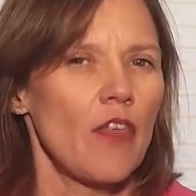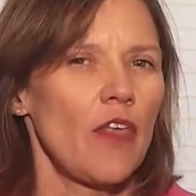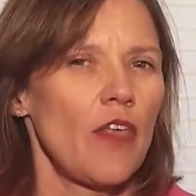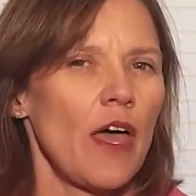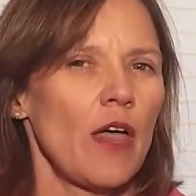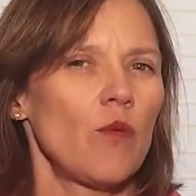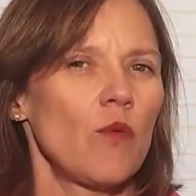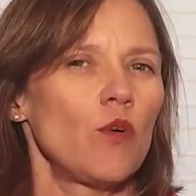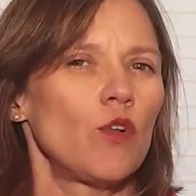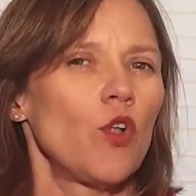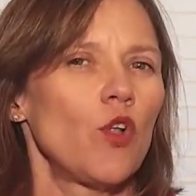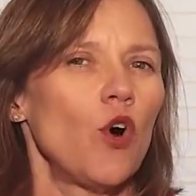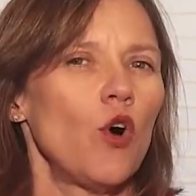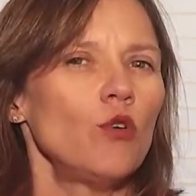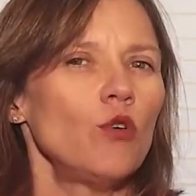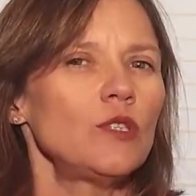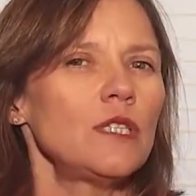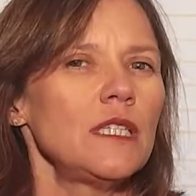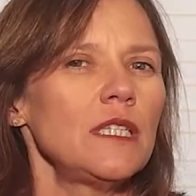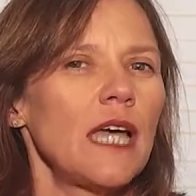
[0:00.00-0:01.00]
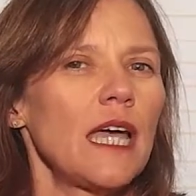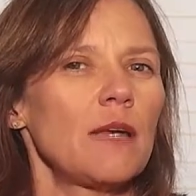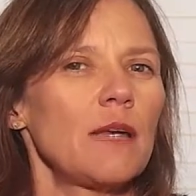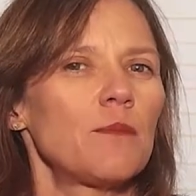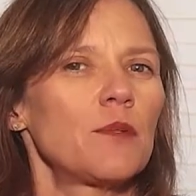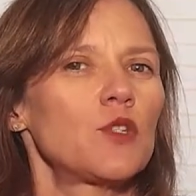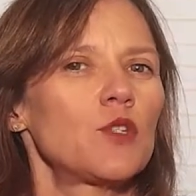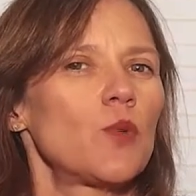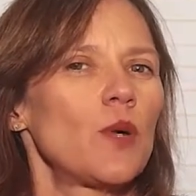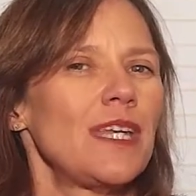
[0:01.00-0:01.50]
They will
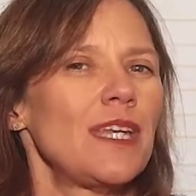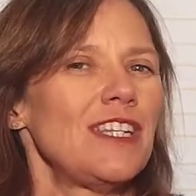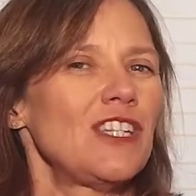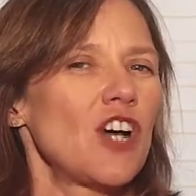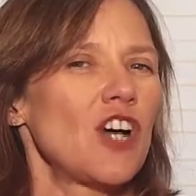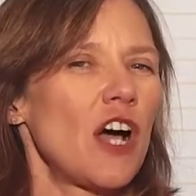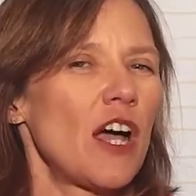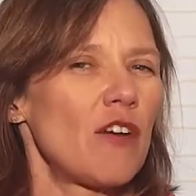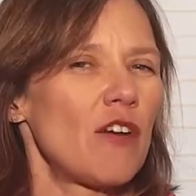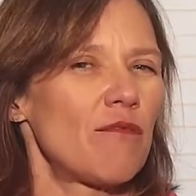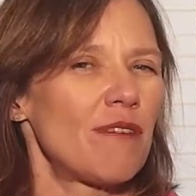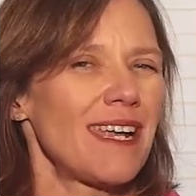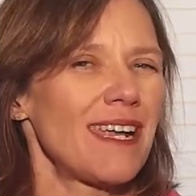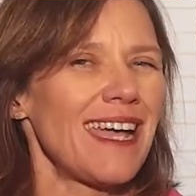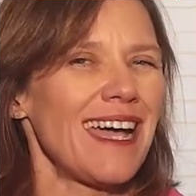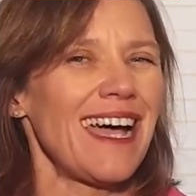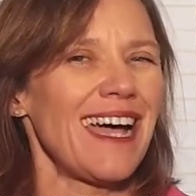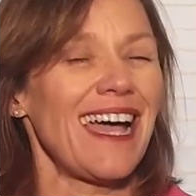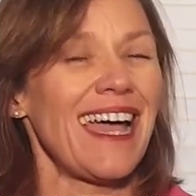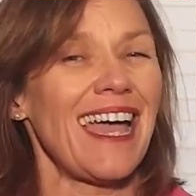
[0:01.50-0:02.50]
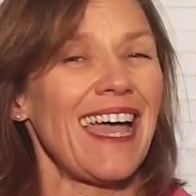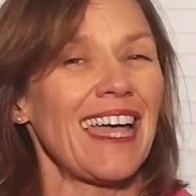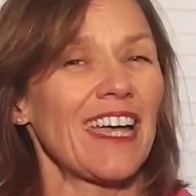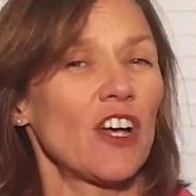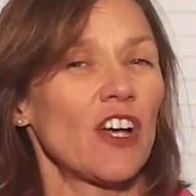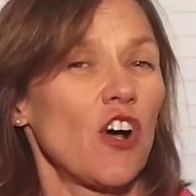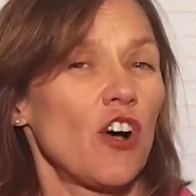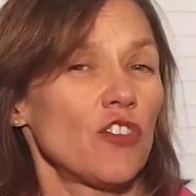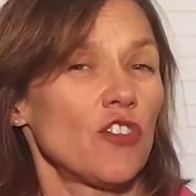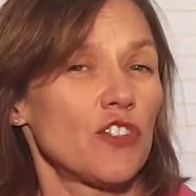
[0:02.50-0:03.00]
alternate between diarrhea
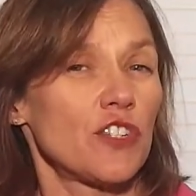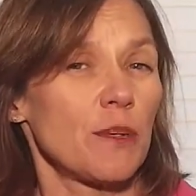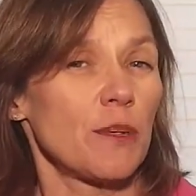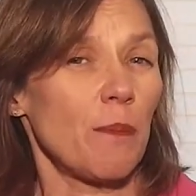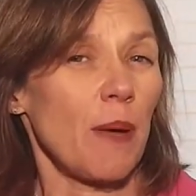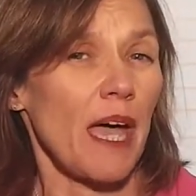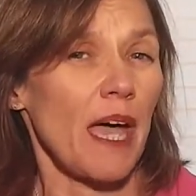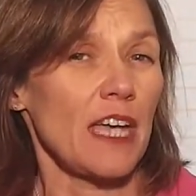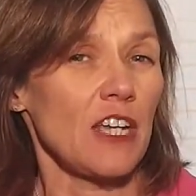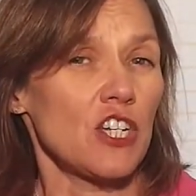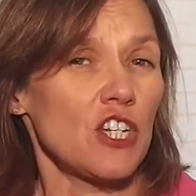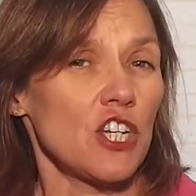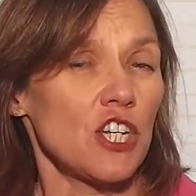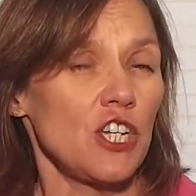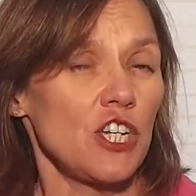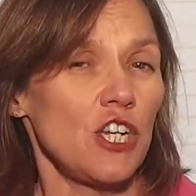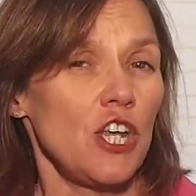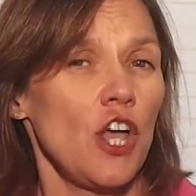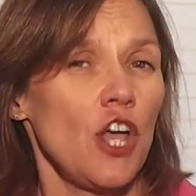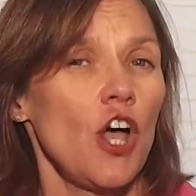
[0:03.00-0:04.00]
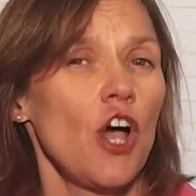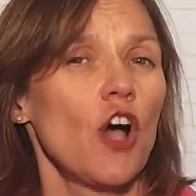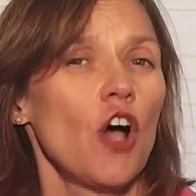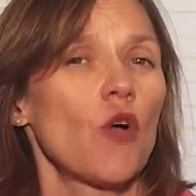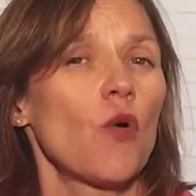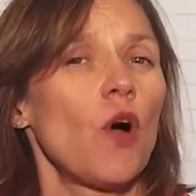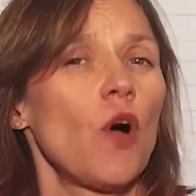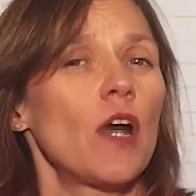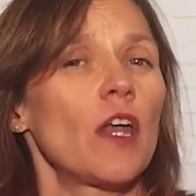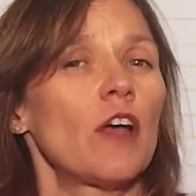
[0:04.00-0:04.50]
and constipation,
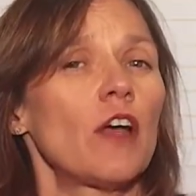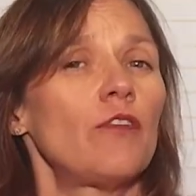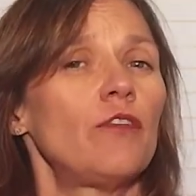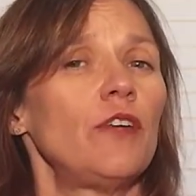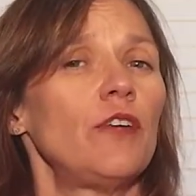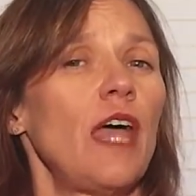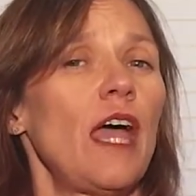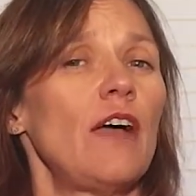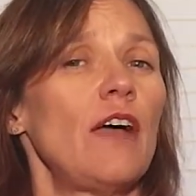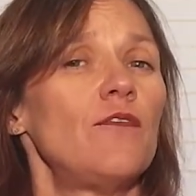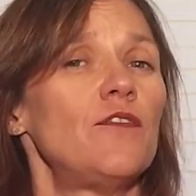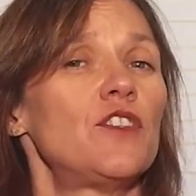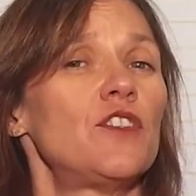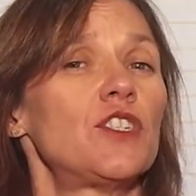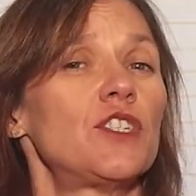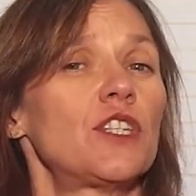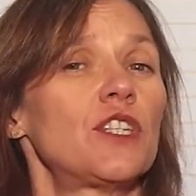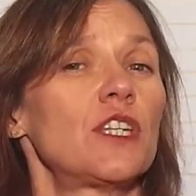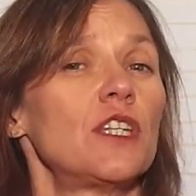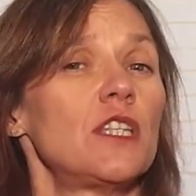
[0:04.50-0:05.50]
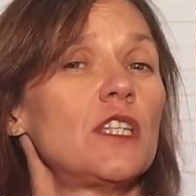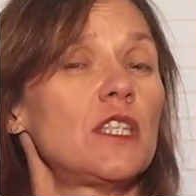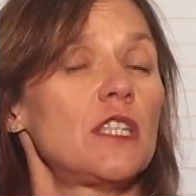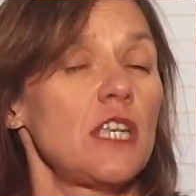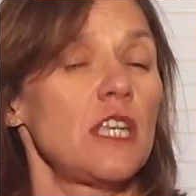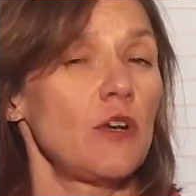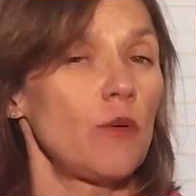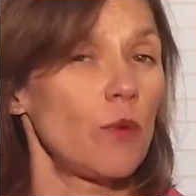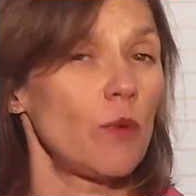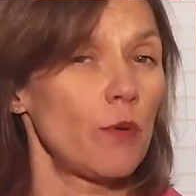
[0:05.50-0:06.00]
quite often have
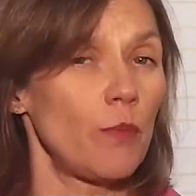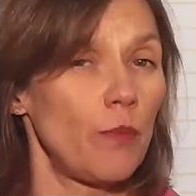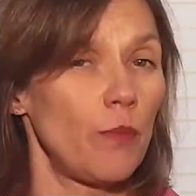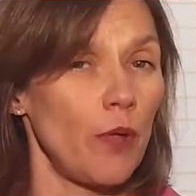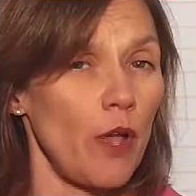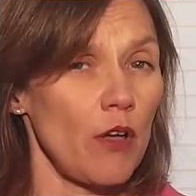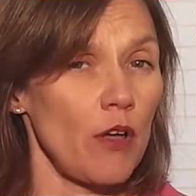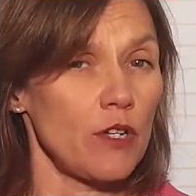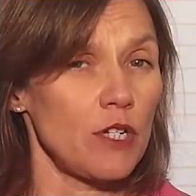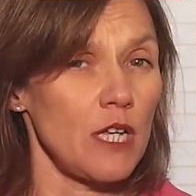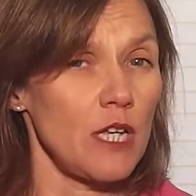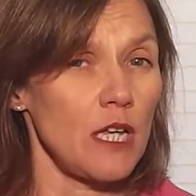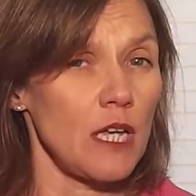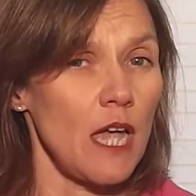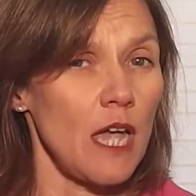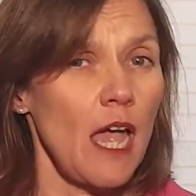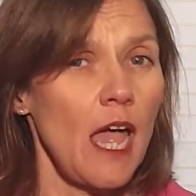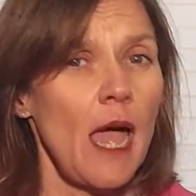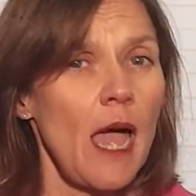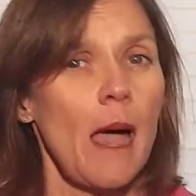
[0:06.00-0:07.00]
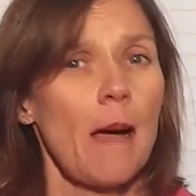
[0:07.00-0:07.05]
considerable bloating,